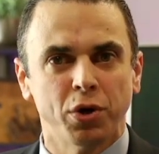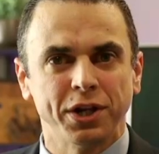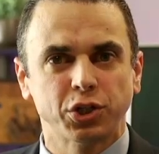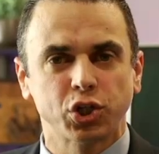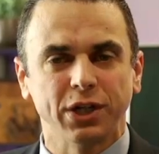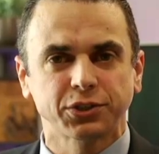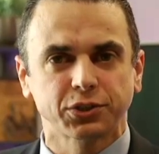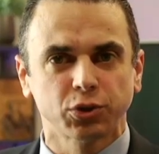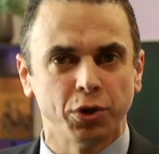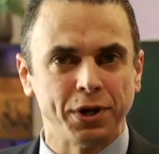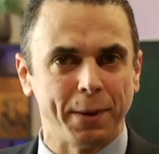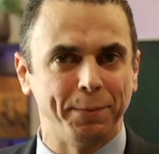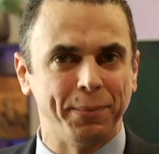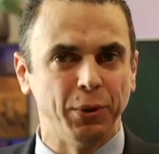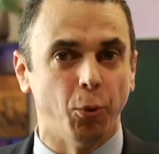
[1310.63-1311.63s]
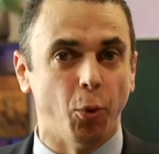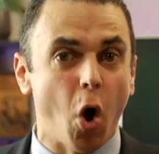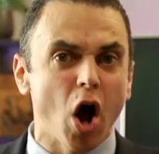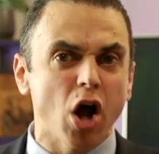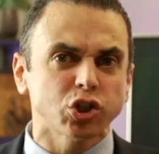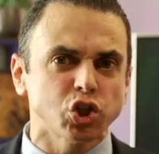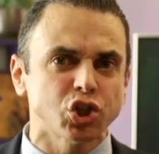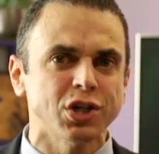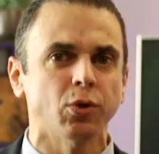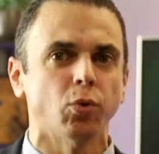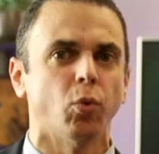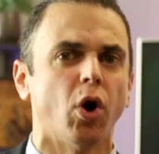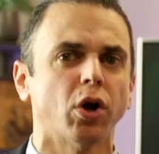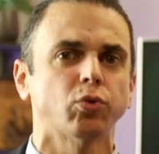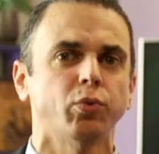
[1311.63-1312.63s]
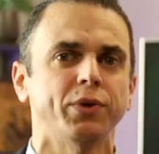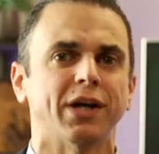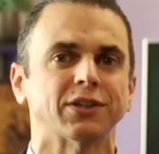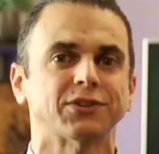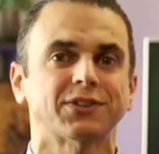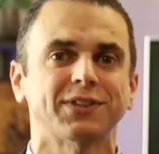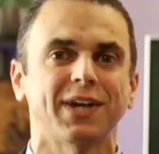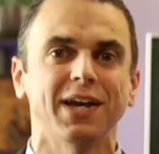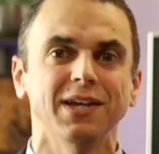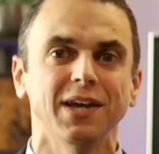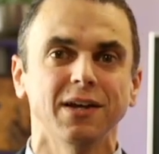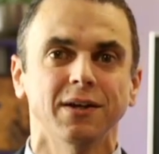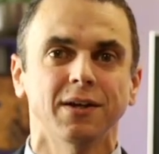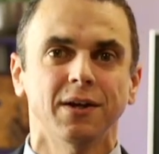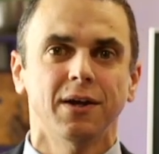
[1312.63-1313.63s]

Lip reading: to just going to be watching what we are saying,